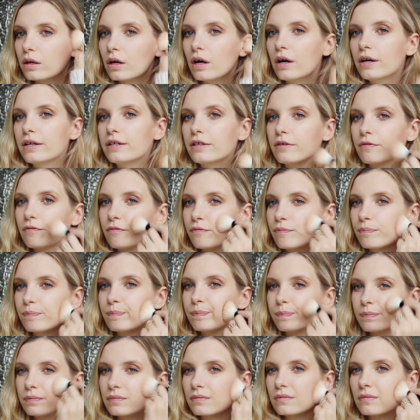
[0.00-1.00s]
kind of
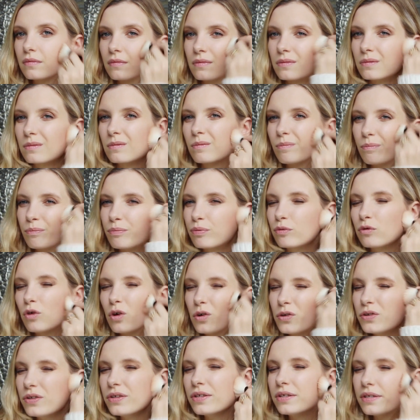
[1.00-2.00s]

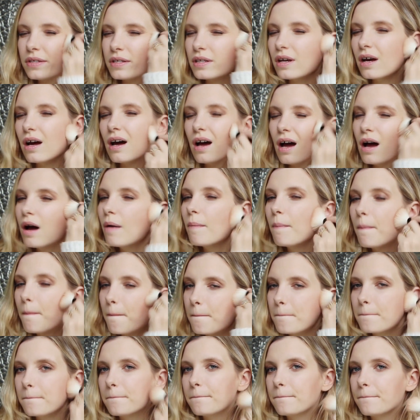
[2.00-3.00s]
bronzer,
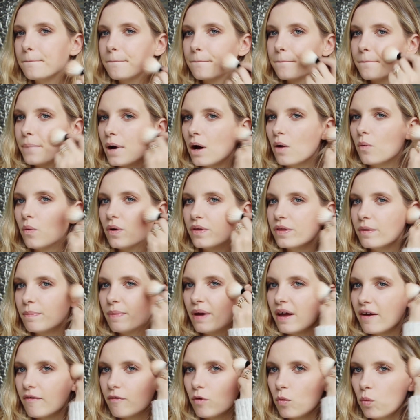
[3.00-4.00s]
but with a
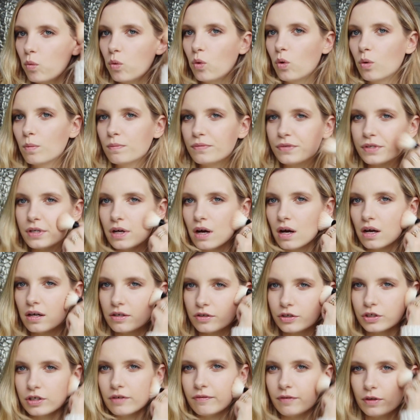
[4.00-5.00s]
bit of a warm
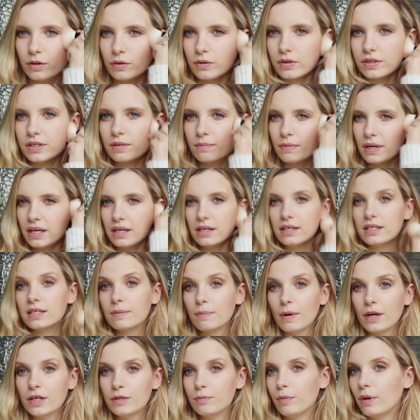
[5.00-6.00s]
touch, if you know what I mean. It's
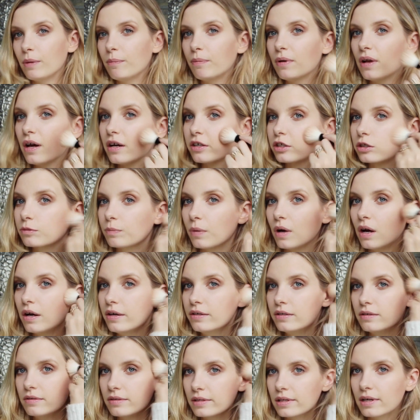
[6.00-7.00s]
supposed to be a blush, but
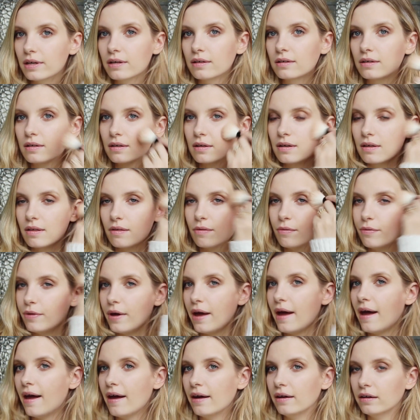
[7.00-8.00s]
I use it
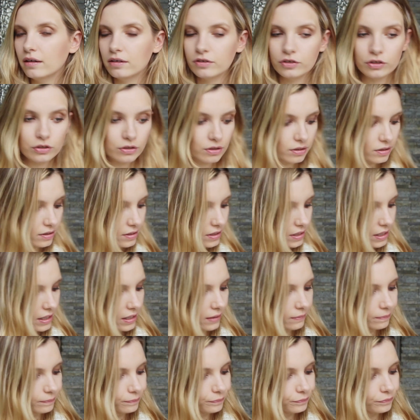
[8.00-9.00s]
there, as you can
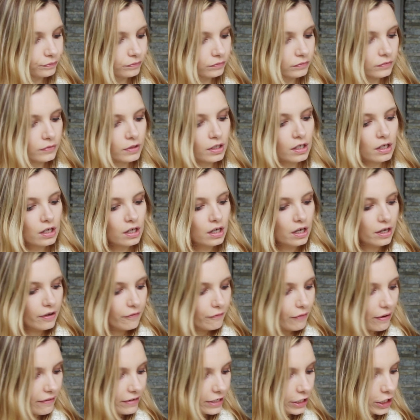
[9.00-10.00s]
see.
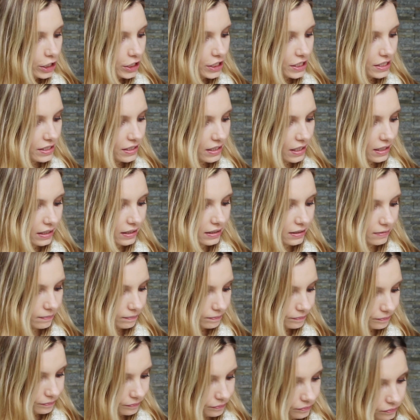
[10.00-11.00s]
Very good indeed.
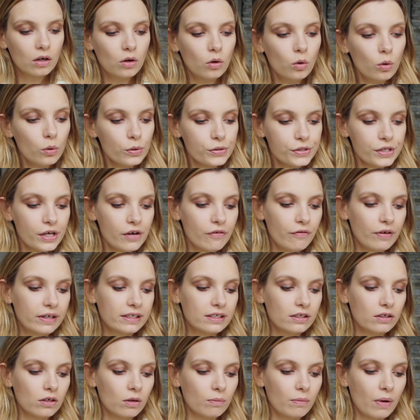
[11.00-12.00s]
Also
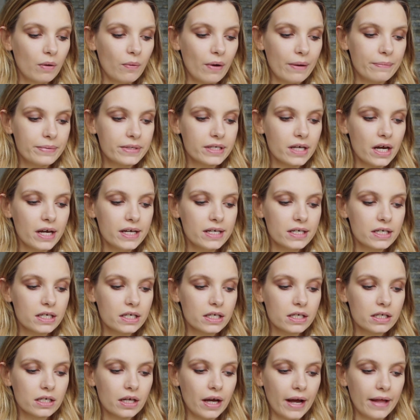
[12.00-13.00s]
written on my
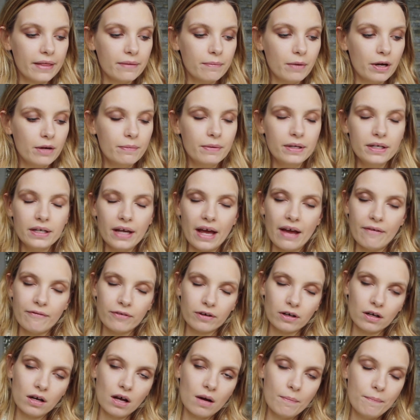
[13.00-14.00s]
website at the moment,
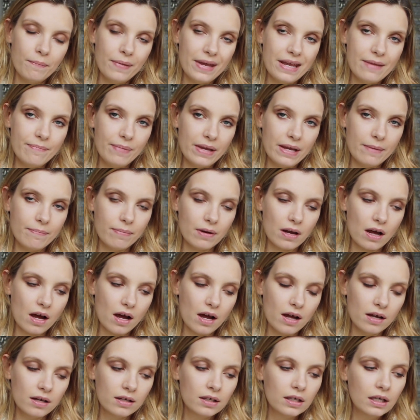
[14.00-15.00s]
Effaclar BB
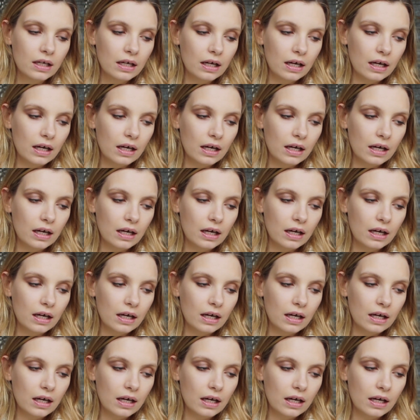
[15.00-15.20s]
Blur.